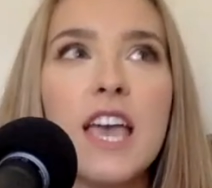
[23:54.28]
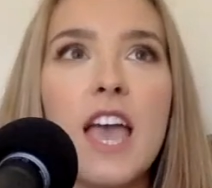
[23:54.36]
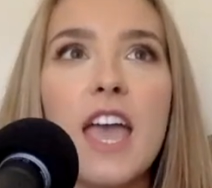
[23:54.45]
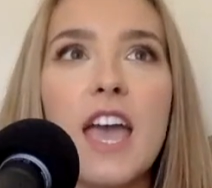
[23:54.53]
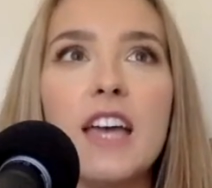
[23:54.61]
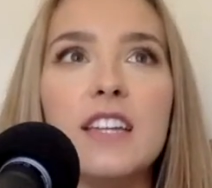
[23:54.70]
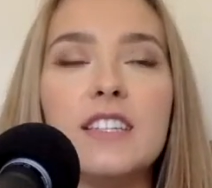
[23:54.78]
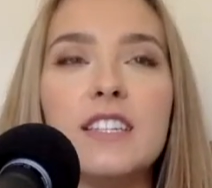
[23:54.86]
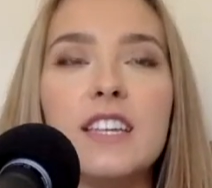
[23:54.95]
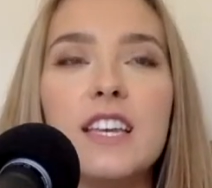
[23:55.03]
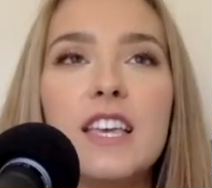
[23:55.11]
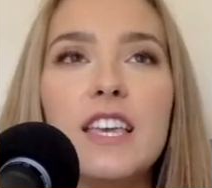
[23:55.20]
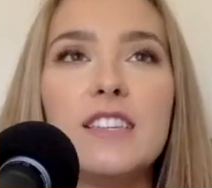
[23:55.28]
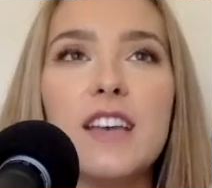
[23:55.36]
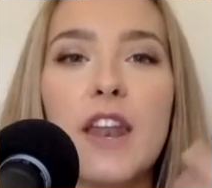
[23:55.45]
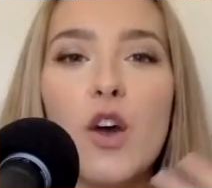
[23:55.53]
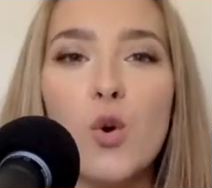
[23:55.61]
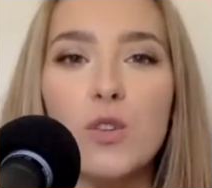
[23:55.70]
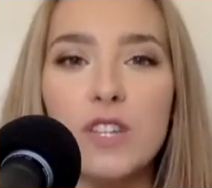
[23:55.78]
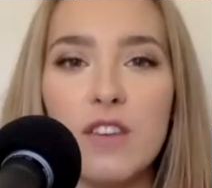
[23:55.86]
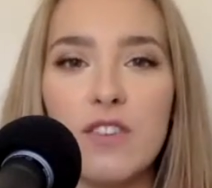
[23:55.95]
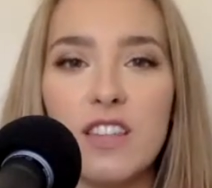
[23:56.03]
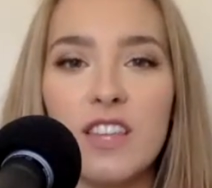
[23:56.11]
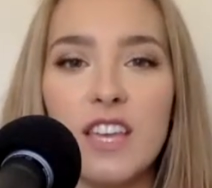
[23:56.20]
and he's kind of holding
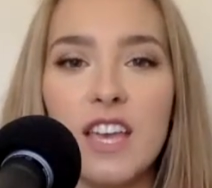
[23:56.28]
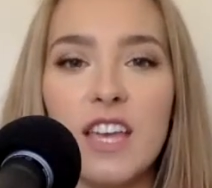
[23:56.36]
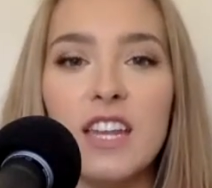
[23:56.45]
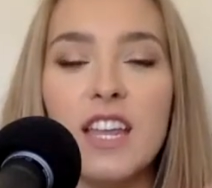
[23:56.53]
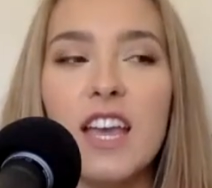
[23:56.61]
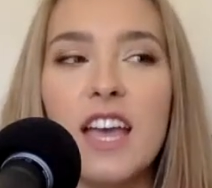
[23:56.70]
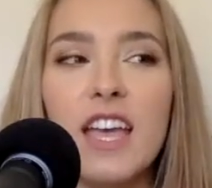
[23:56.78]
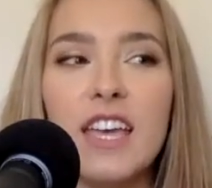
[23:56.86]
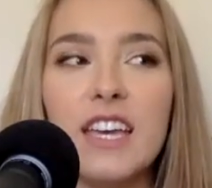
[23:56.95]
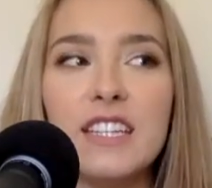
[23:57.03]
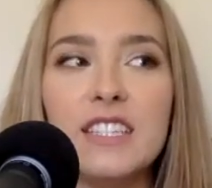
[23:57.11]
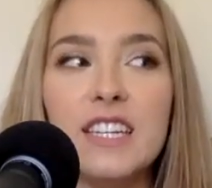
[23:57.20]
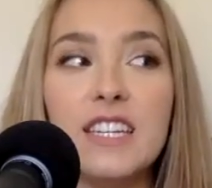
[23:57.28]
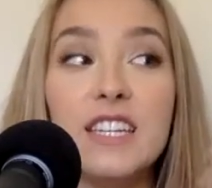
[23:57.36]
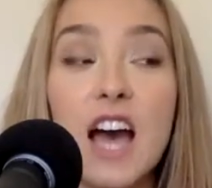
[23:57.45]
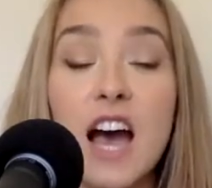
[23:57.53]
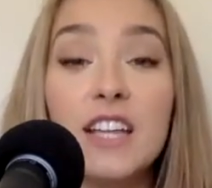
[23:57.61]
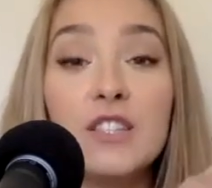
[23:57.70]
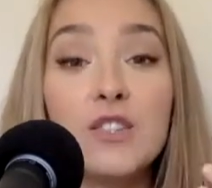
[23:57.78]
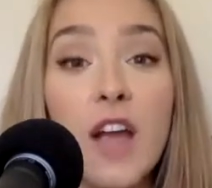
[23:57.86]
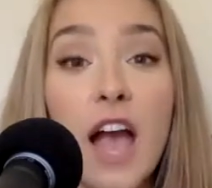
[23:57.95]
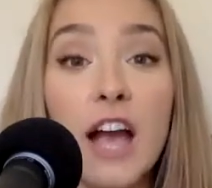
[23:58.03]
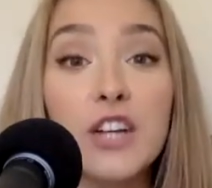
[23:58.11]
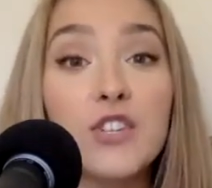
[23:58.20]
everything in. And 9s are
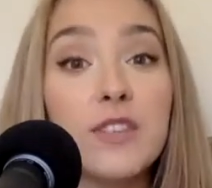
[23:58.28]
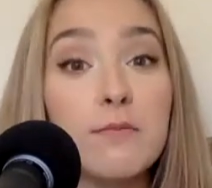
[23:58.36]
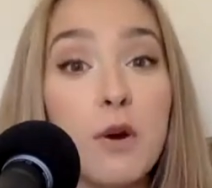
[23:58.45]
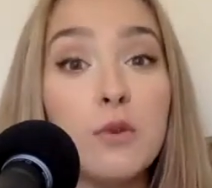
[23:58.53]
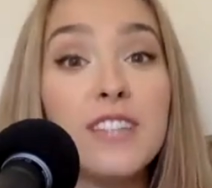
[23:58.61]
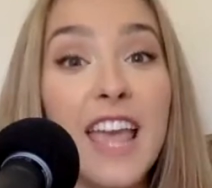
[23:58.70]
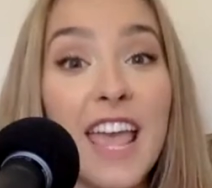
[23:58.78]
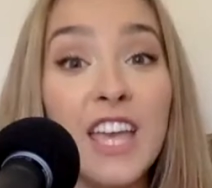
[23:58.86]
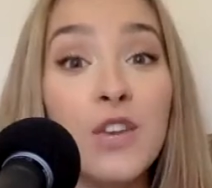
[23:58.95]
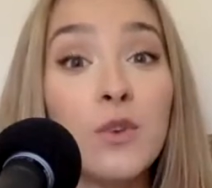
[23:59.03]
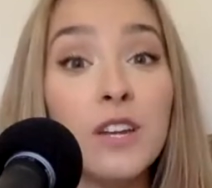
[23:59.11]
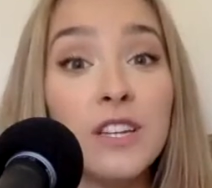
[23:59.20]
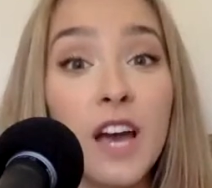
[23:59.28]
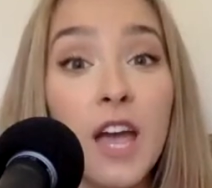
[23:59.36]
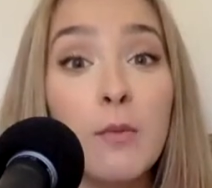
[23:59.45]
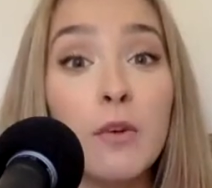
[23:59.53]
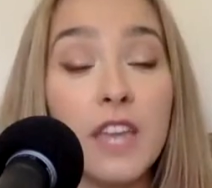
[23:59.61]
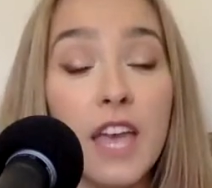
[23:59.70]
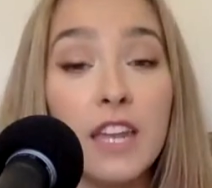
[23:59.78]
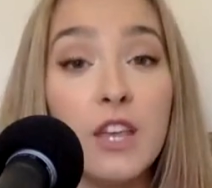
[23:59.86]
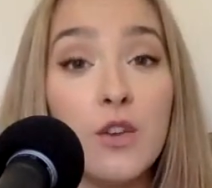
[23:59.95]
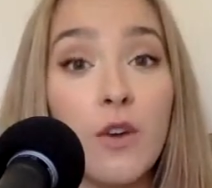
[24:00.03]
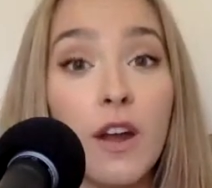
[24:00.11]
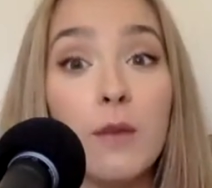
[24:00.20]
actually the most angry type on the
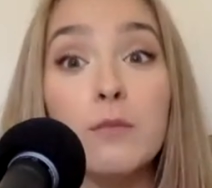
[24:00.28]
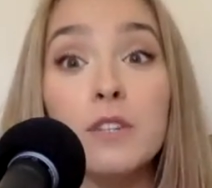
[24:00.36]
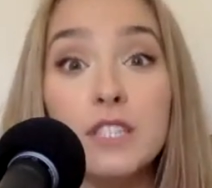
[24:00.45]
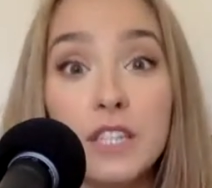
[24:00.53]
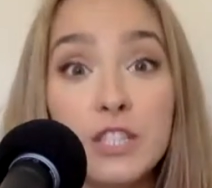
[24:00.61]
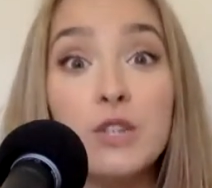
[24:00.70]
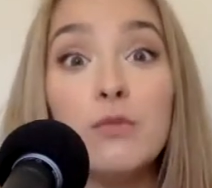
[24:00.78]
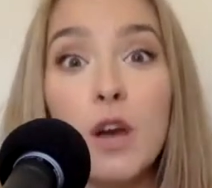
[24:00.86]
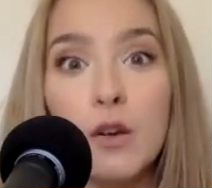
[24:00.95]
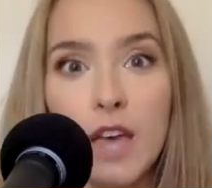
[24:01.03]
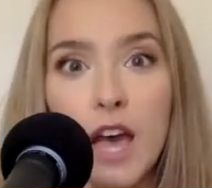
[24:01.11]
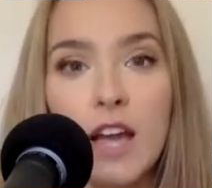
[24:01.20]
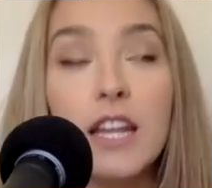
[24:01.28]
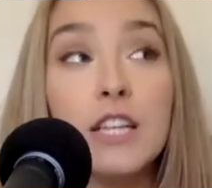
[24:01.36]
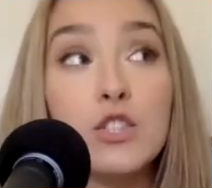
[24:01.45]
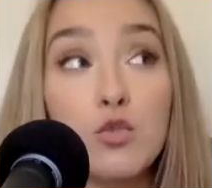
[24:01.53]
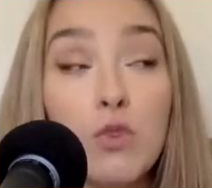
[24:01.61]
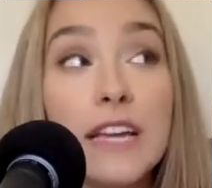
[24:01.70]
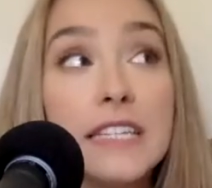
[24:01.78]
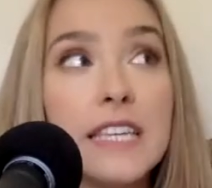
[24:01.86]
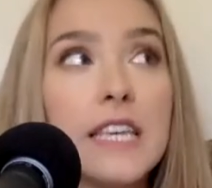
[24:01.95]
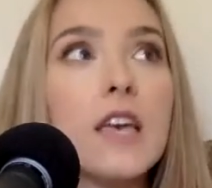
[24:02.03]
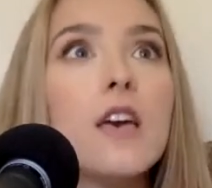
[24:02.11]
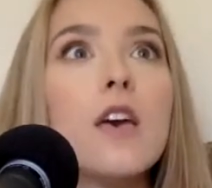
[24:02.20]
Enneagram. Did you know that? It's
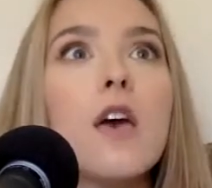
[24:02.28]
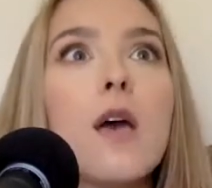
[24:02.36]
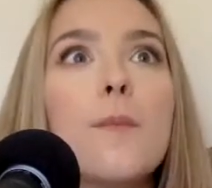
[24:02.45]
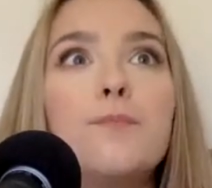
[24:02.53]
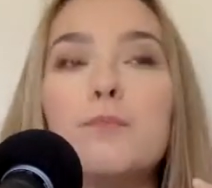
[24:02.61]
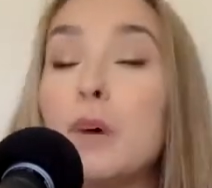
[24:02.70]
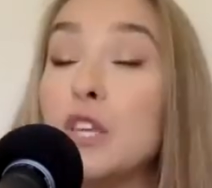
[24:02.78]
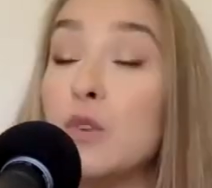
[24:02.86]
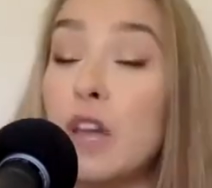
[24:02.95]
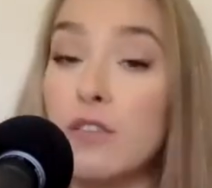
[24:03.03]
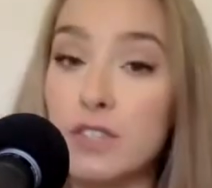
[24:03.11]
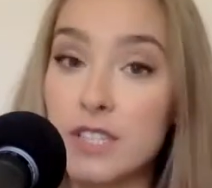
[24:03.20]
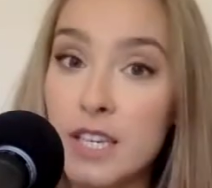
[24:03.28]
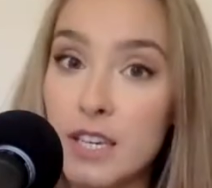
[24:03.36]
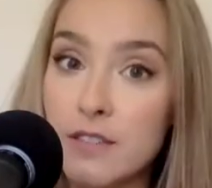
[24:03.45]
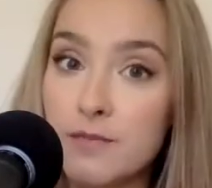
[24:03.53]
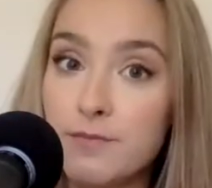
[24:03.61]
crazy, but you never see it